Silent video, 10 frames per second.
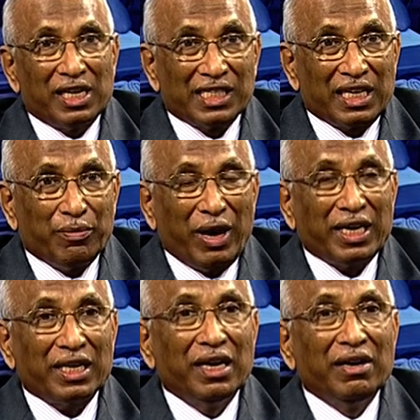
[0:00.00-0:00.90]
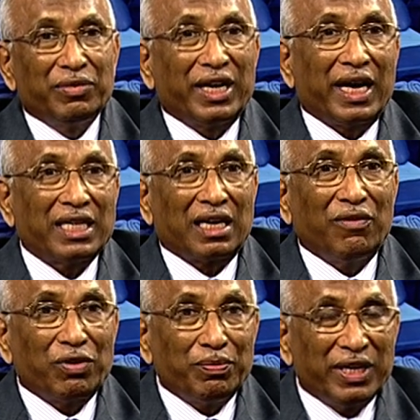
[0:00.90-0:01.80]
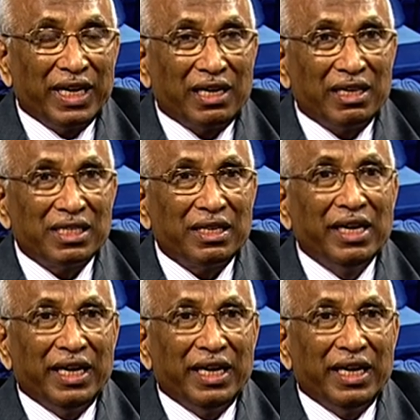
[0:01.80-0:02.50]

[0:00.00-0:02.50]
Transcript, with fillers: schematic that has come from the netlist.